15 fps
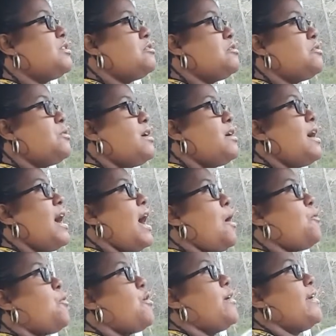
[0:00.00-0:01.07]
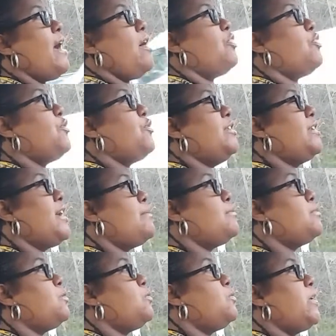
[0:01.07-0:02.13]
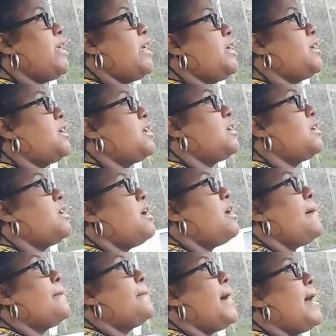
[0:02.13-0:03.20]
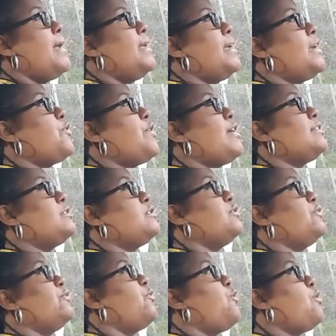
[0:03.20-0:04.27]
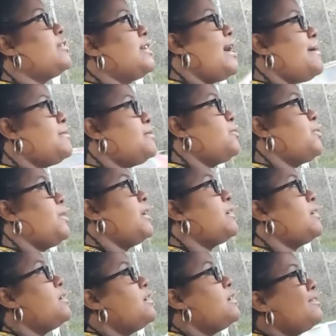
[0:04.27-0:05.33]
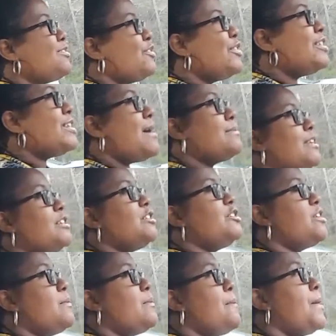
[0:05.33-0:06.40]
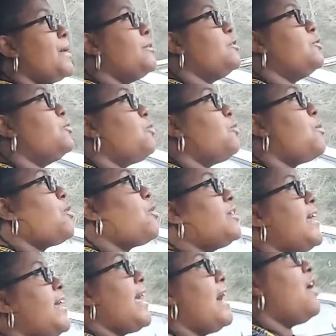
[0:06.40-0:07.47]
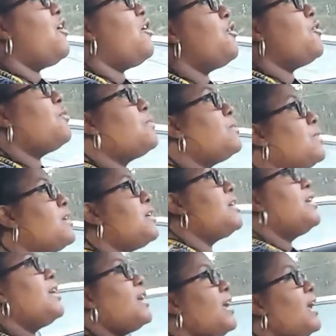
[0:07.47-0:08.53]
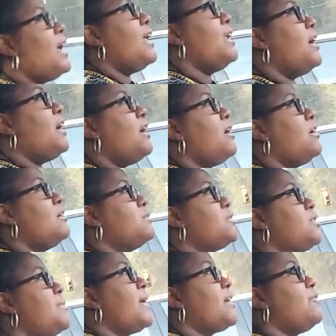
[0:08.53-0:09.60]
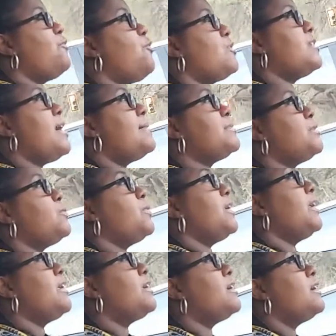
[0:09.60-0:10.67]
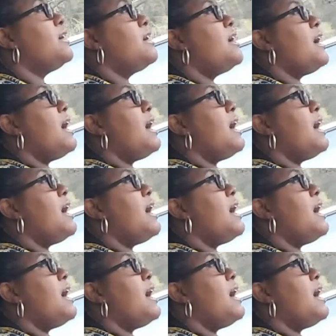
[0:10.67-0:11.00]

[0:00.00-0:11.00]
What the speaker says: So I work out 3 times a week. About to increase it to 4 times a week. 3 times at the gym. I'm about to do 1 more day at home. And so make it 4 times a week.